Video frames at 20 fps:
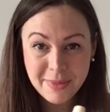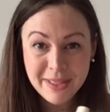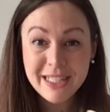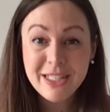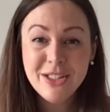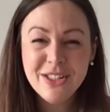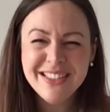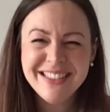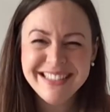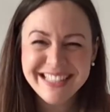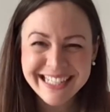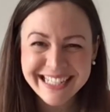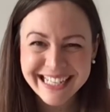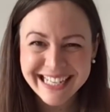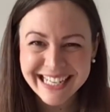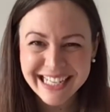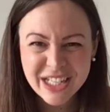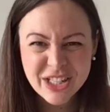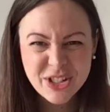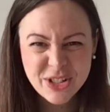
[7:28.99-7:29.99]
Can you sing it
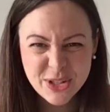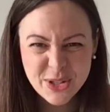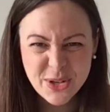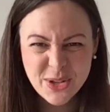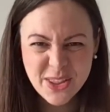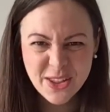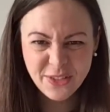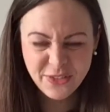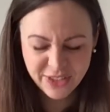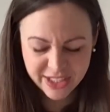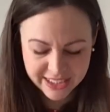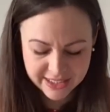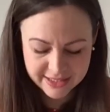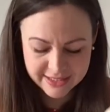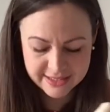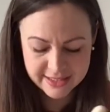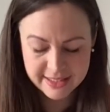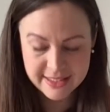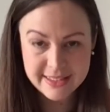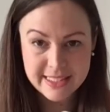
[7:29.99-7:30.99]
and do the fingers
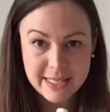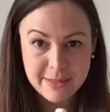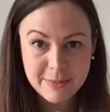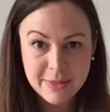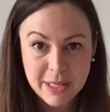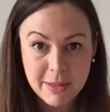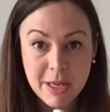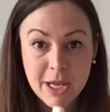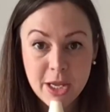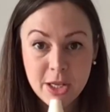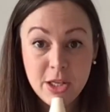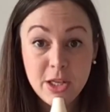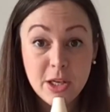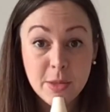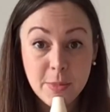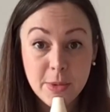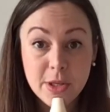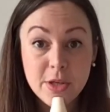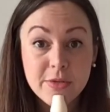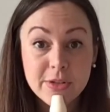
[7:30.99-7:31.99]
at the same time? You can
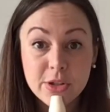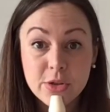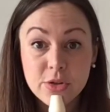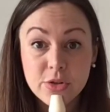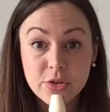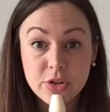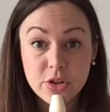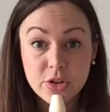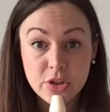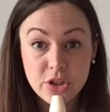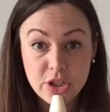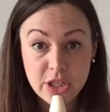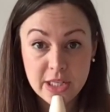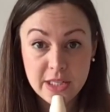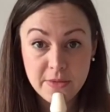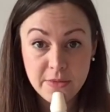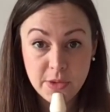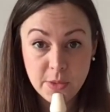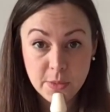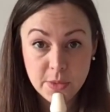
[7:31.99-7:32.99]
put your recorder on your chin
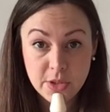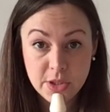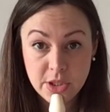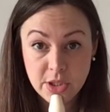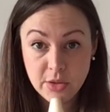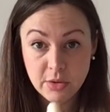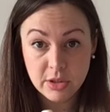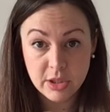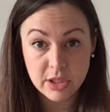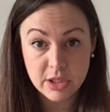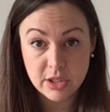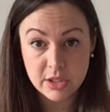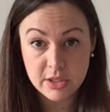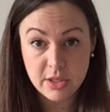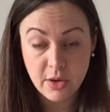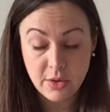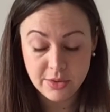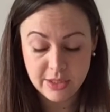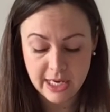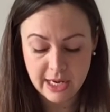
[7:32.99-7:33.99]
if you want to, or you can just
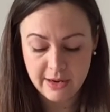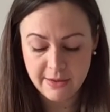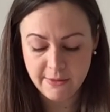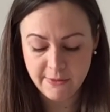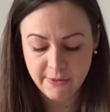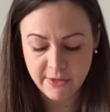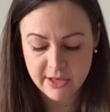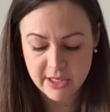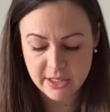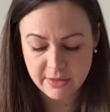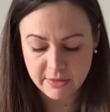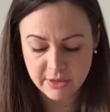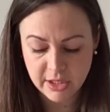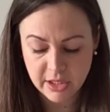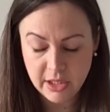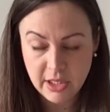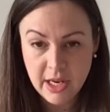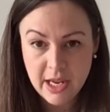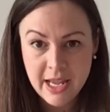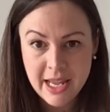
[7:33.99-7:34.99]
hold it out in front of
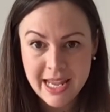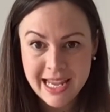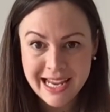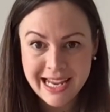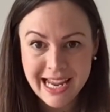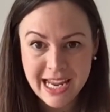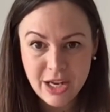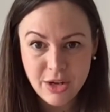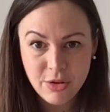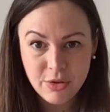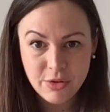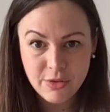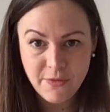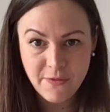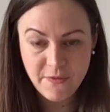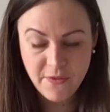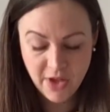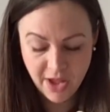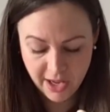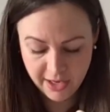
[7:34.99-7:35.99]
you. Get your
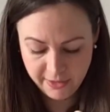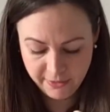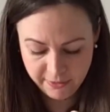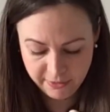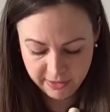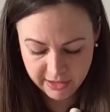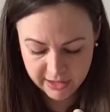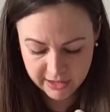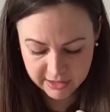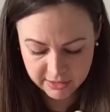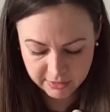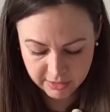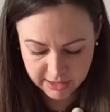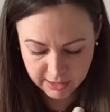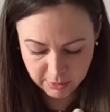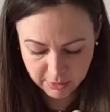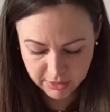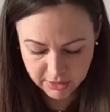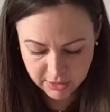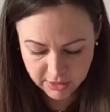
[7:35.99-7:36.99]
5 fingers ready.
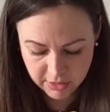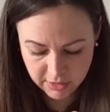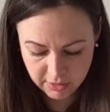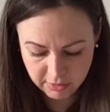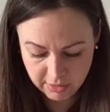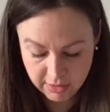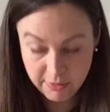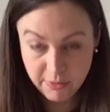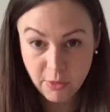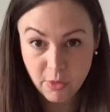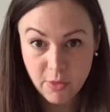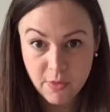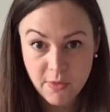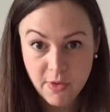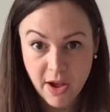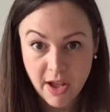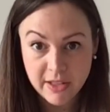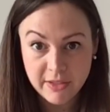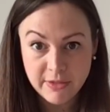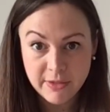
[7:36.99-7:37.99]
1, 2, 3, 4,
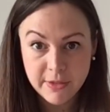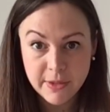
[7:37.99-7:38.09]
5.